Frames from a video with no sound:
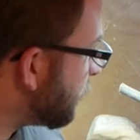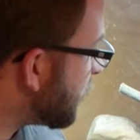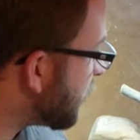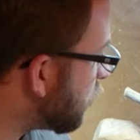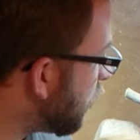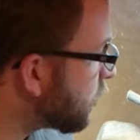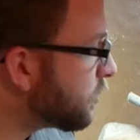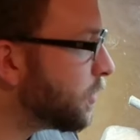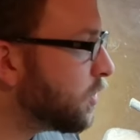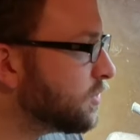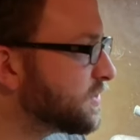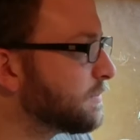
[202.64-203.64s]
a big water
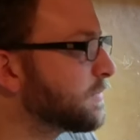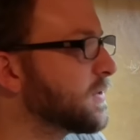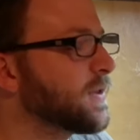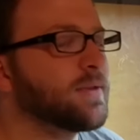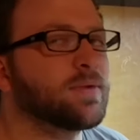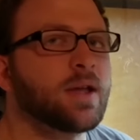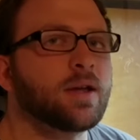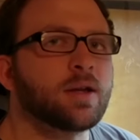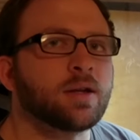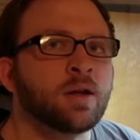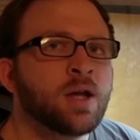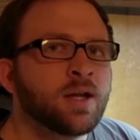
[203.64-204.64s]
bowl, something that they
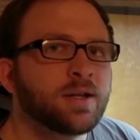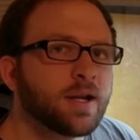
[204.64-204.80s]
can